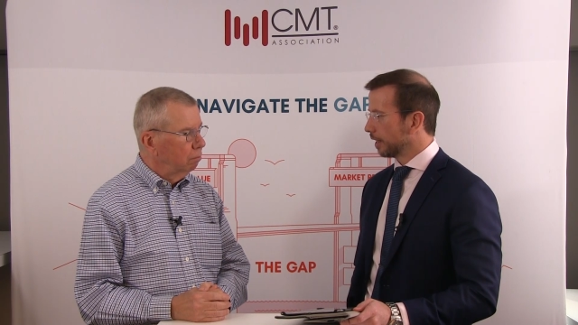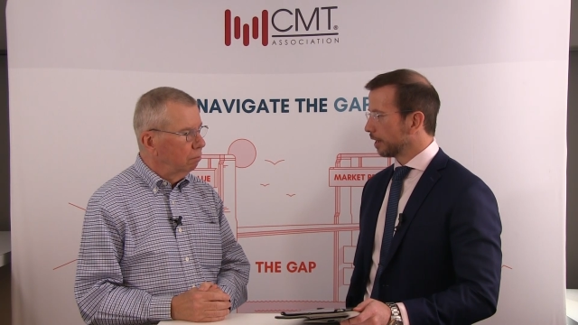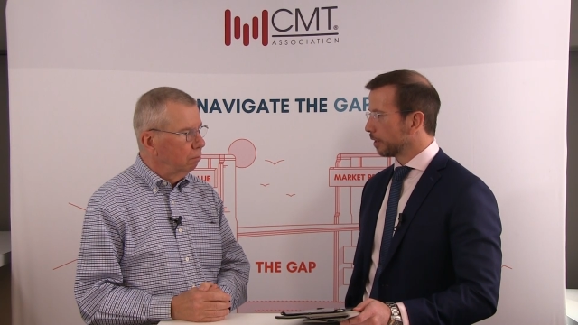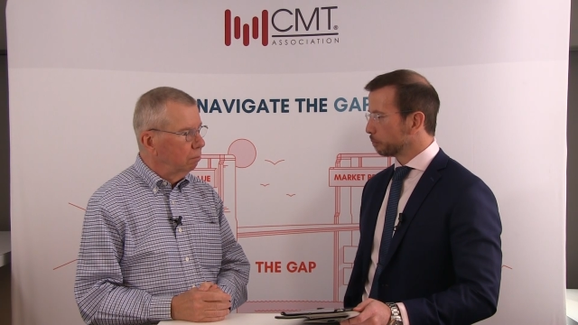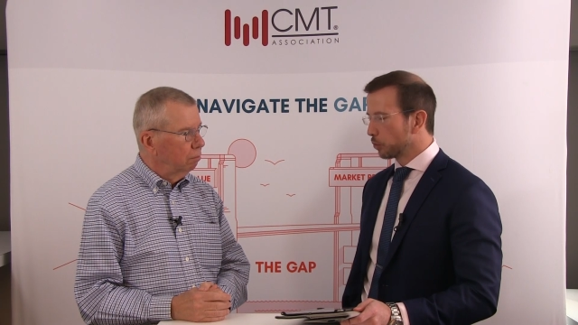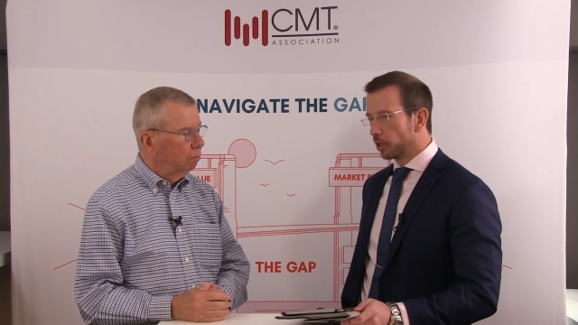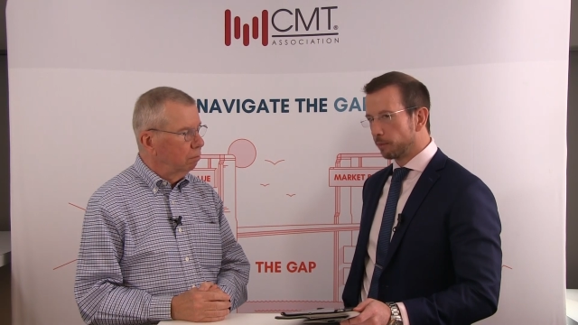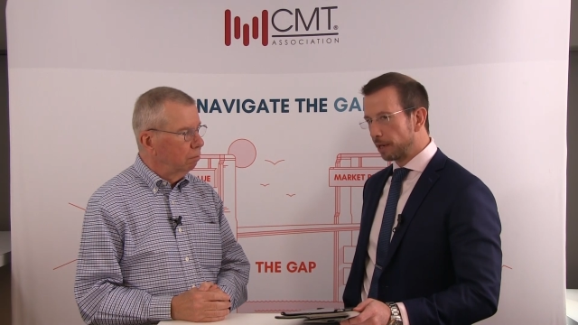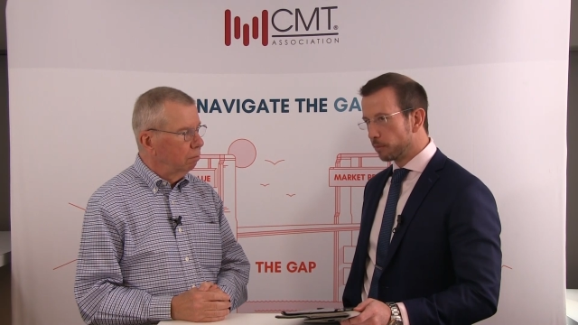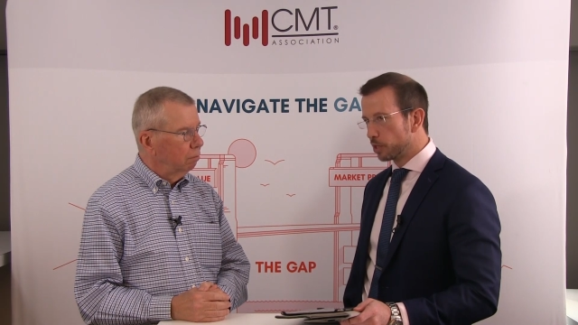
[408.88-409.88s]
Speaker 1: that I'm
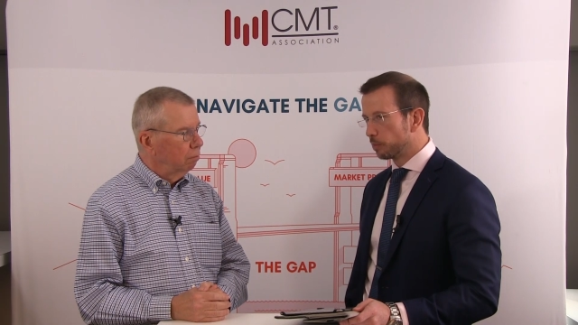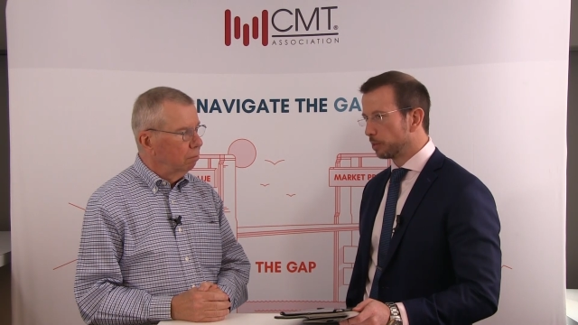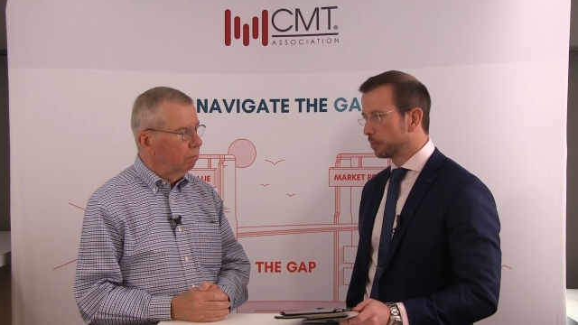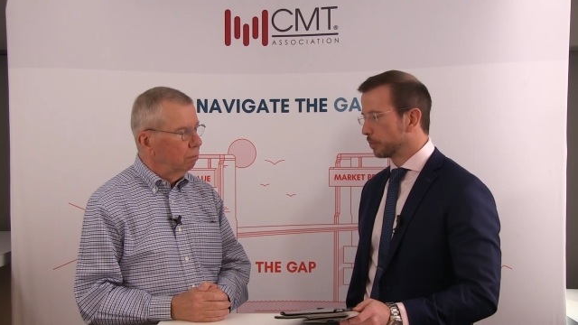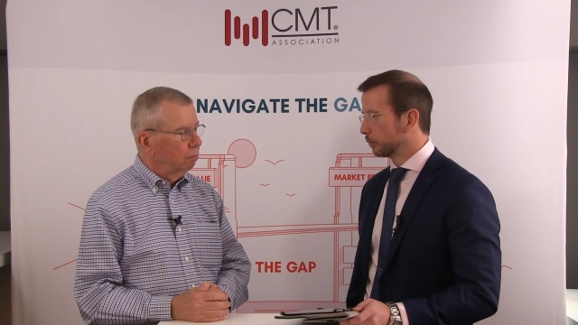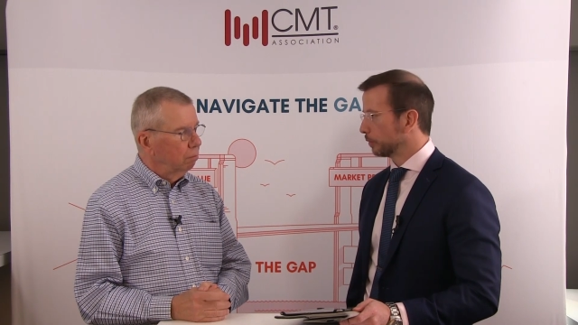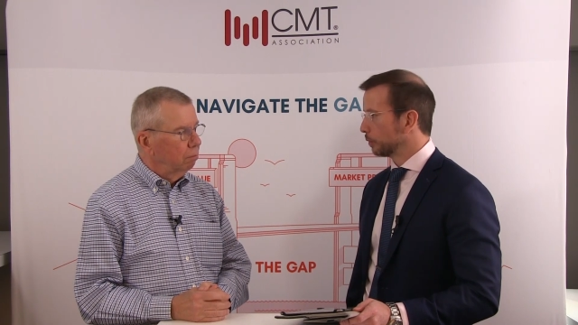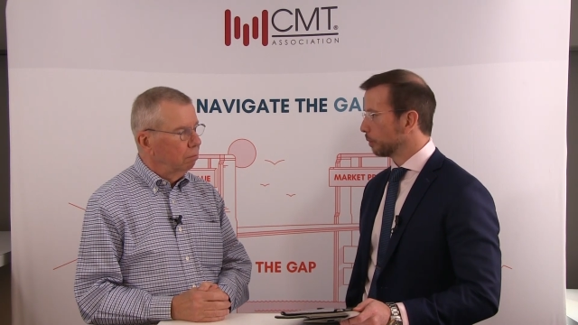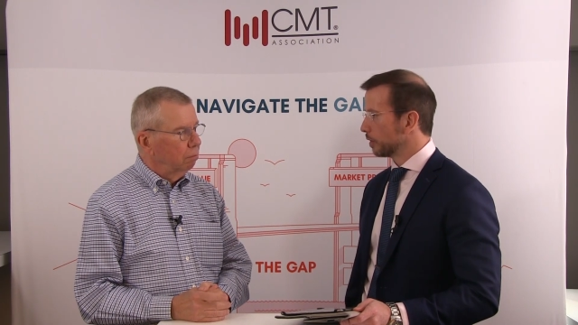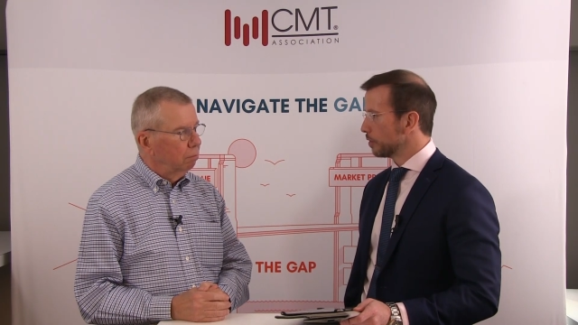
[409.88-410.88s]
talking about most people
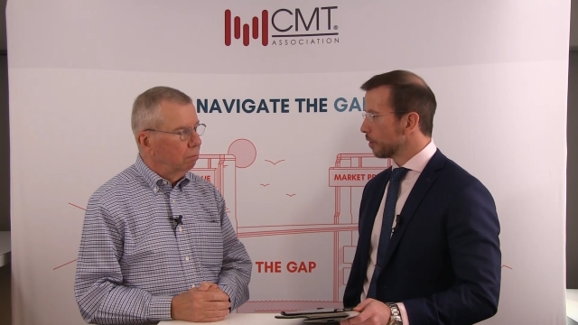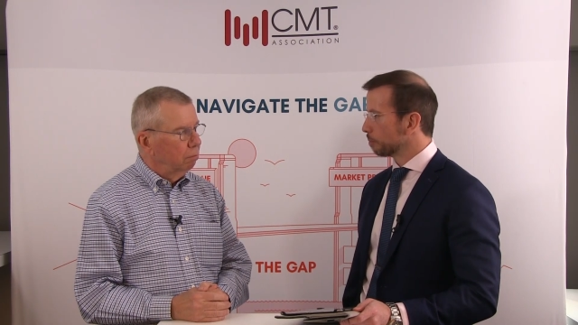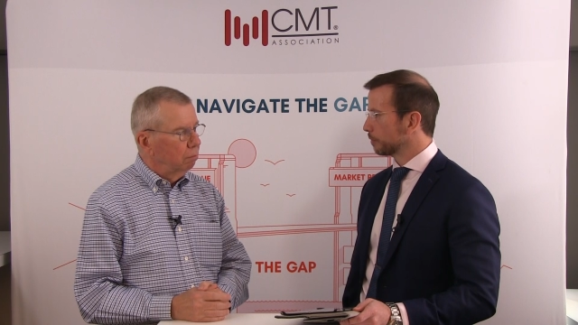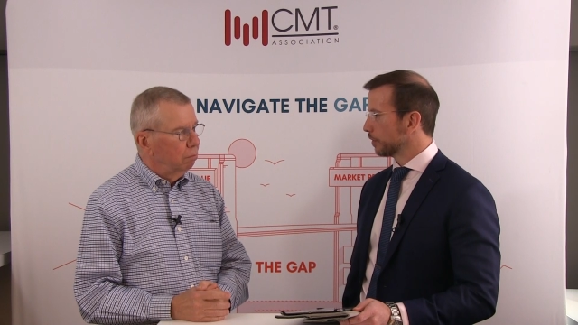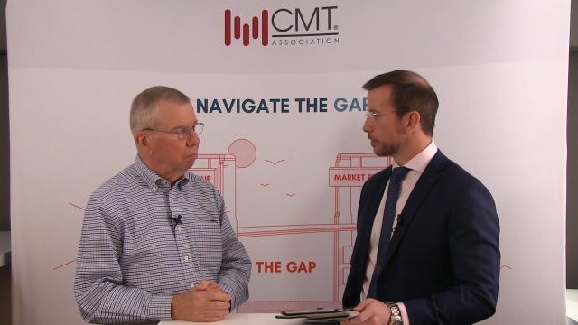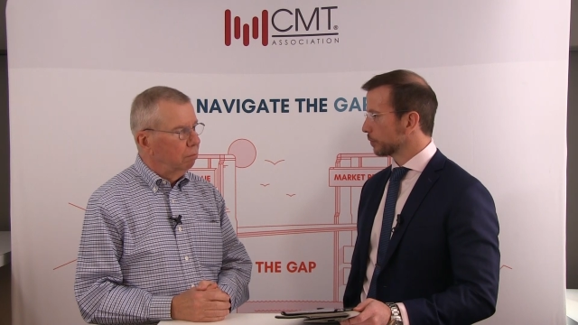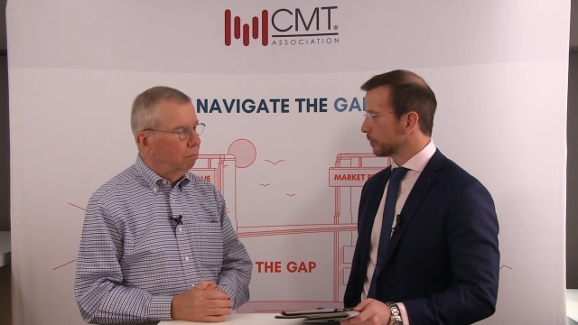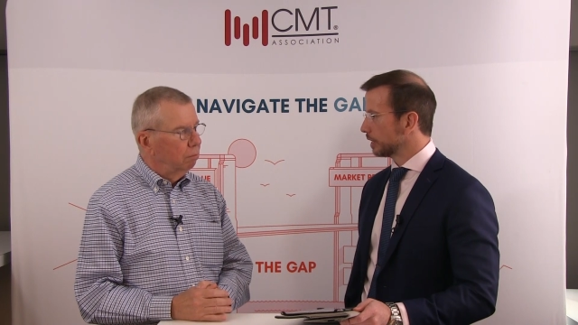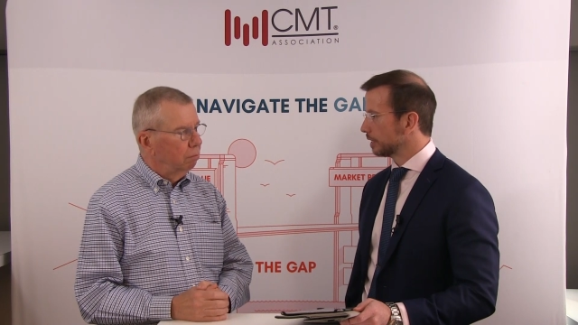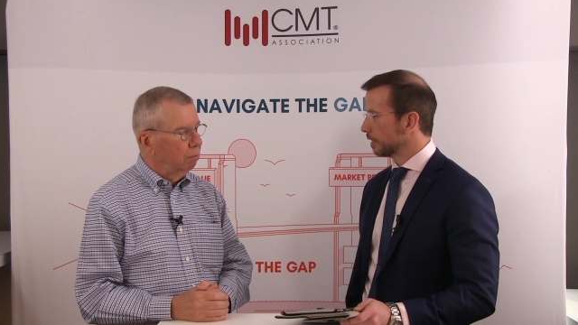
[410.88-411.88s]
who are not professional
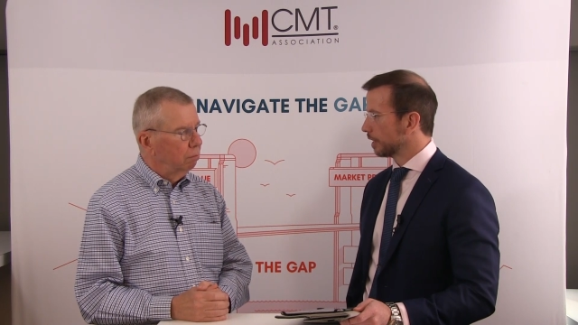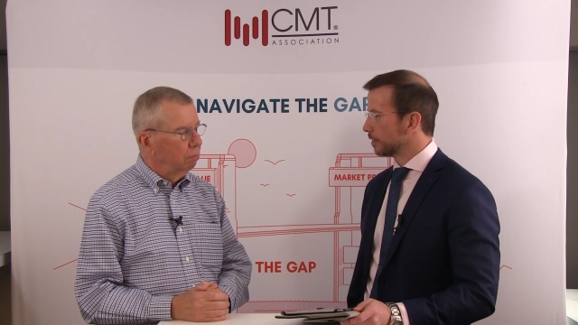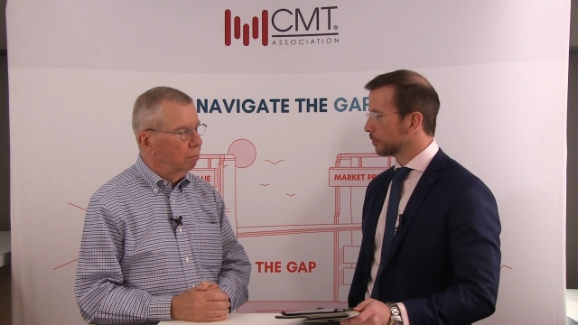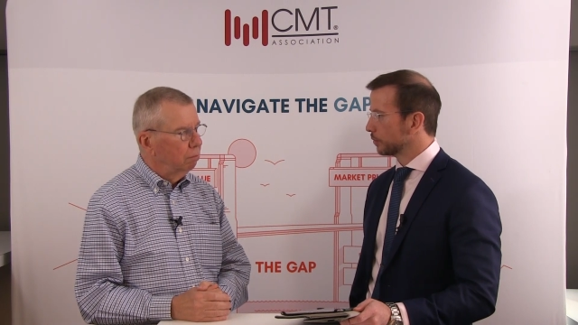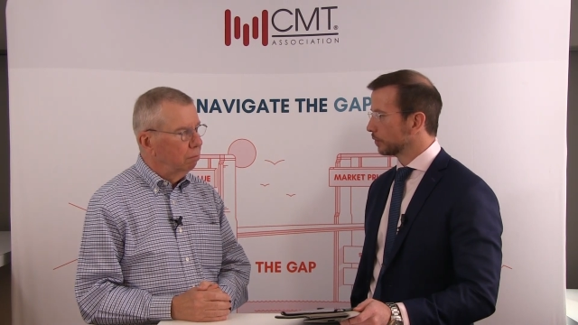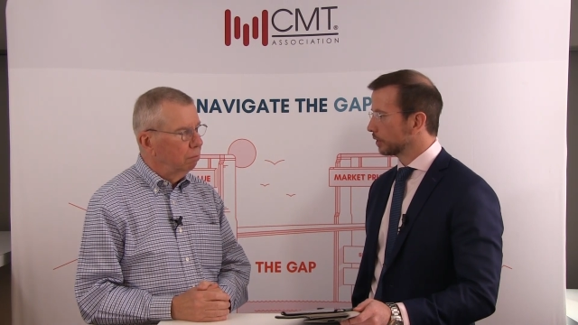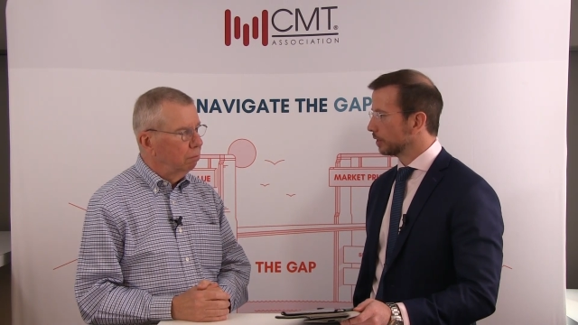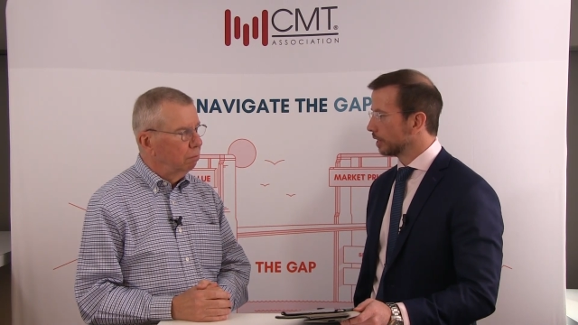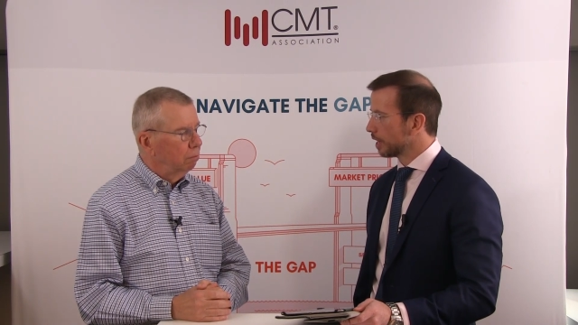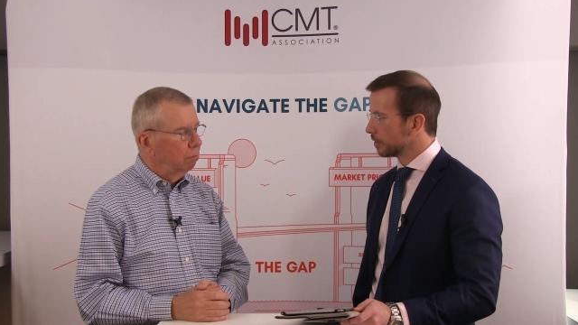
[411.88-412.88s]
CTAs who
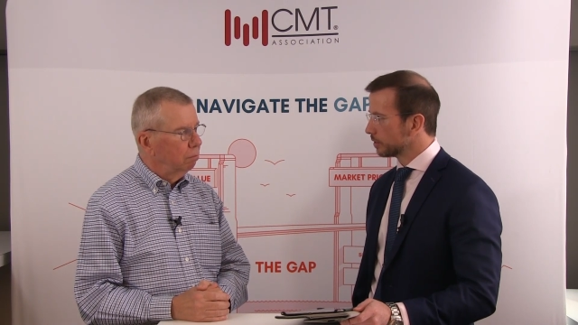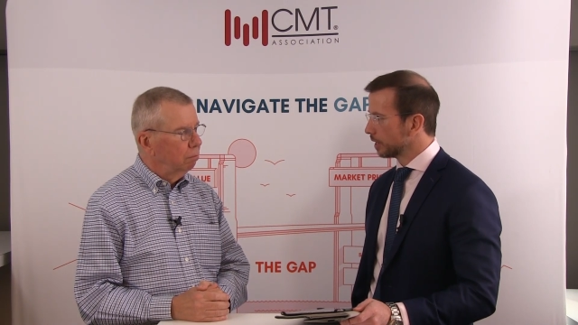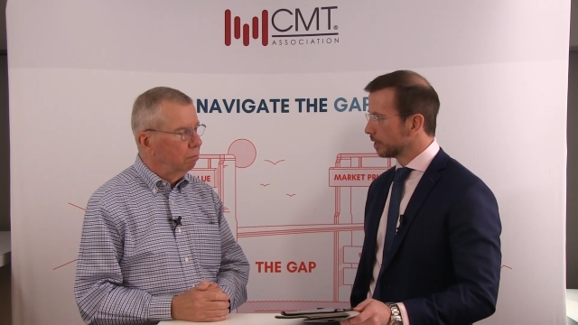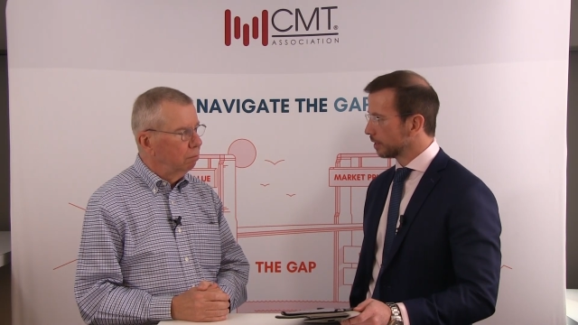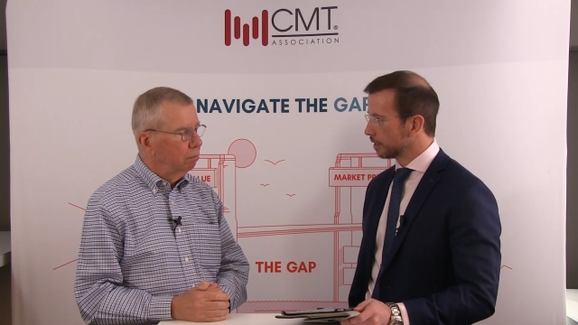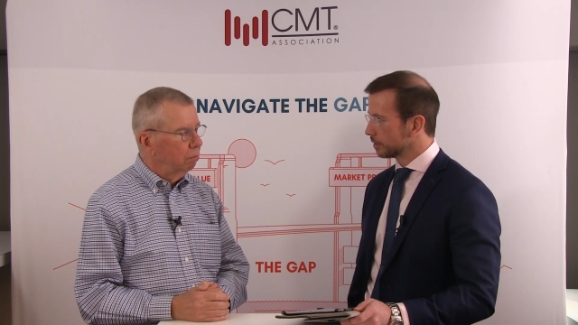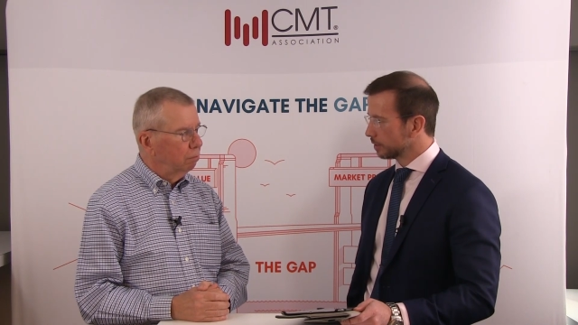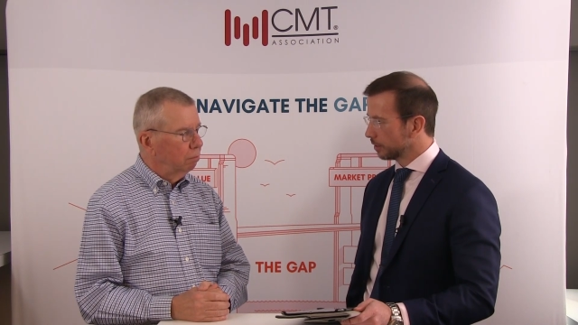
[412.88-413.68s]
can understand that,